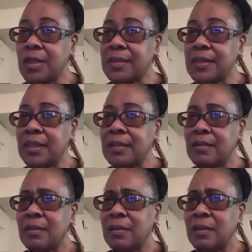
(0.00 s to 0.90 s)
he said,
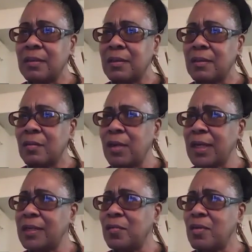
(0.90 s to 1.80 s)
what
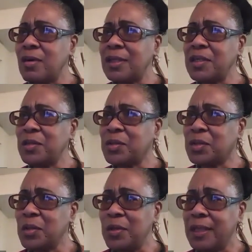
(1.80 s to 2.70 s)
in the world are you
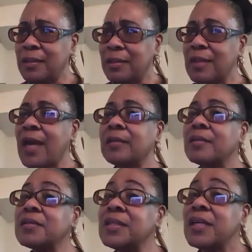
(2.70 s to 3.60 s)
doing? I
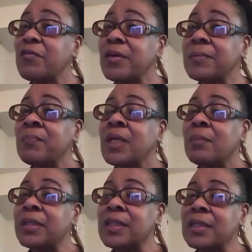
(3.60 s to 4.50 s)
look different.
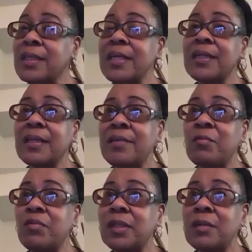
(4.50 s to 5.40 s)
But the thing that I
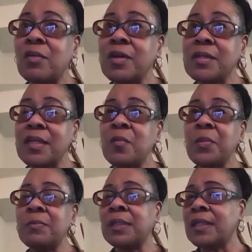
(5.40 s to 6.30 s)
really want to tell
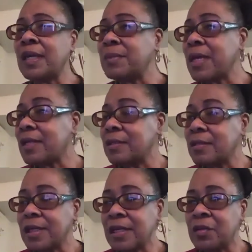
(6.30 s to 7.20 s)
people, and I'm not
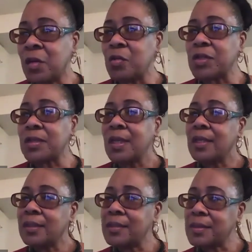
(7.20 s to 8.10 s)
looking at notes,
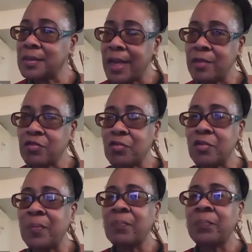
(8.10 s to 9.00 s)
this is natural.